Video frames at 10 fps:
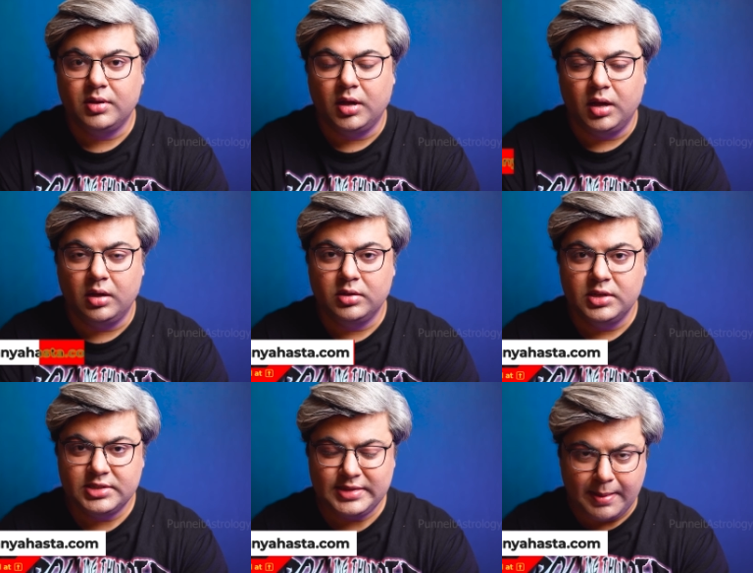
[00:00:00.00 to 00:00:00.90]
uh,
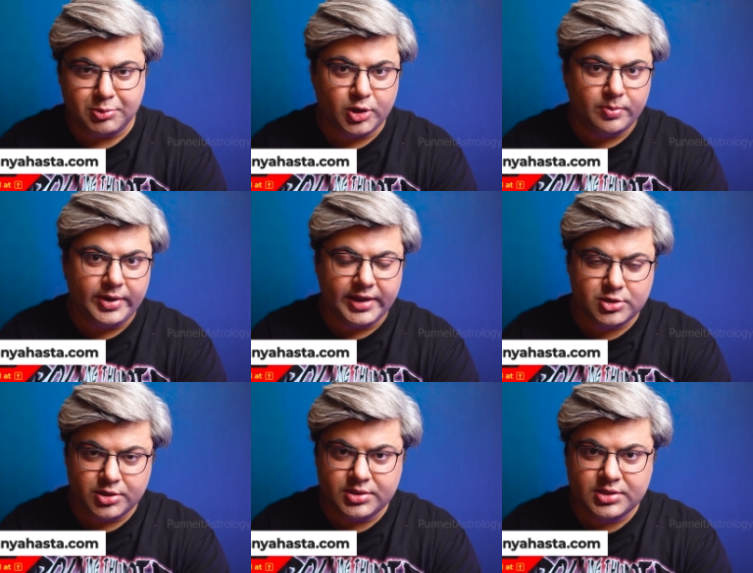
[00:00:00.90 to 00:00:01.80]
snapshot
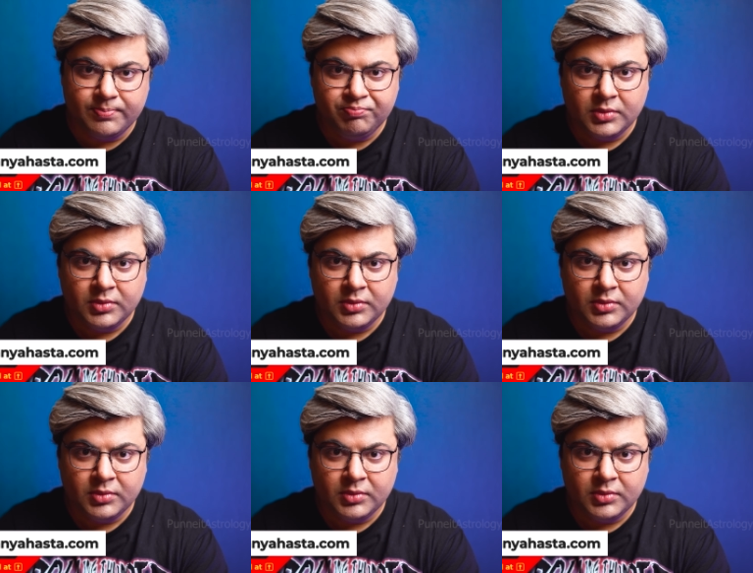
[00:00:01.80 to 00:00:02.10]
predictions,